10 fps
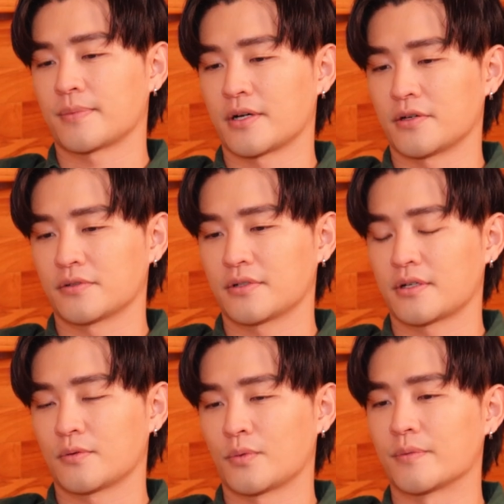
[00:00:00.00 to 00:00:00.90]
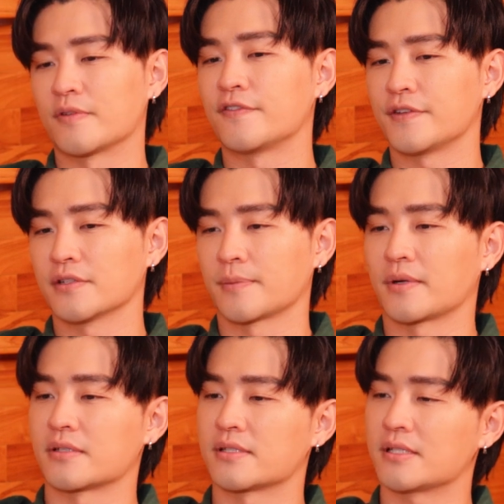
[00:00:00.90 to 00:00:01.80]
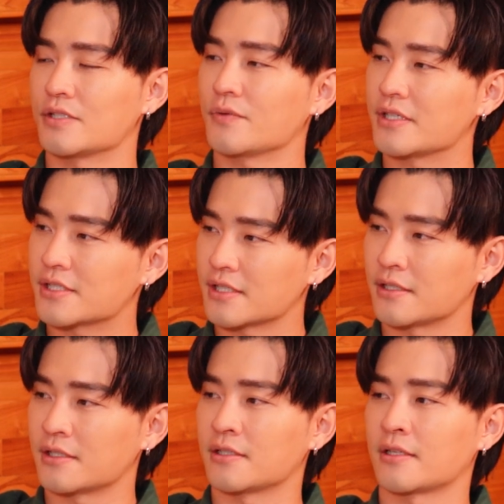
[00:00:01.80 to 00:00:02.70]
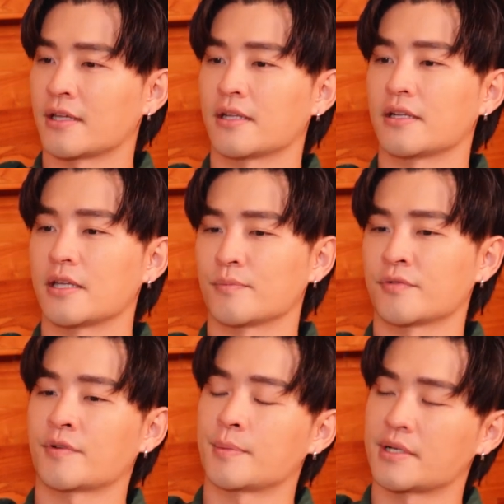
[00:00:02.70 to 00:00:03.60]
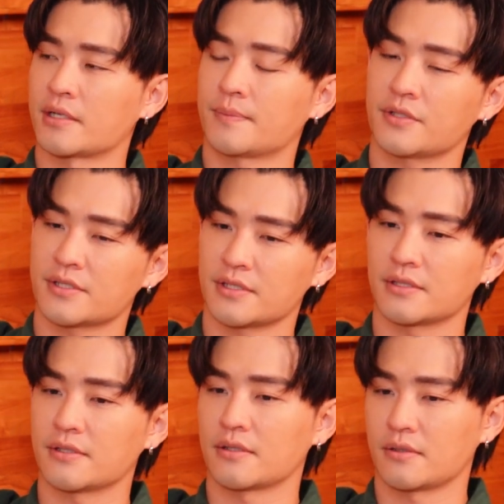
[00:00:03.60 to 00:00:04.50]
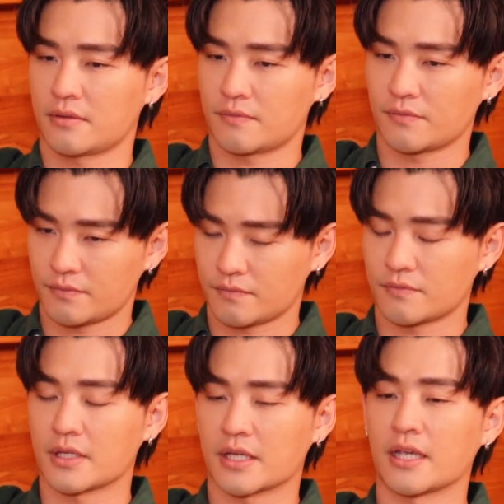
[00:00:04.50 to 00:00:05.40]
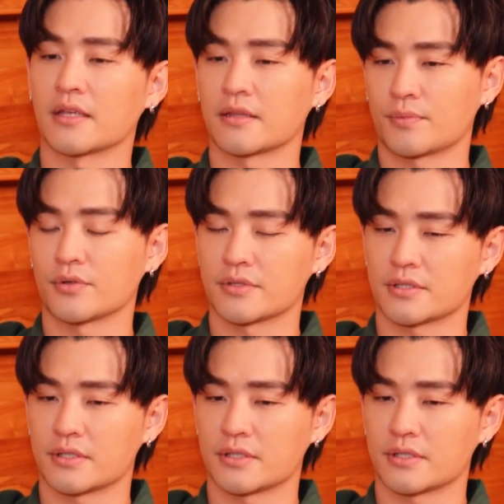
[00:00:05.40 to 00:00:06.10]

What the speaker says: about what we feel about the situation, and then the input from another person, aka the producer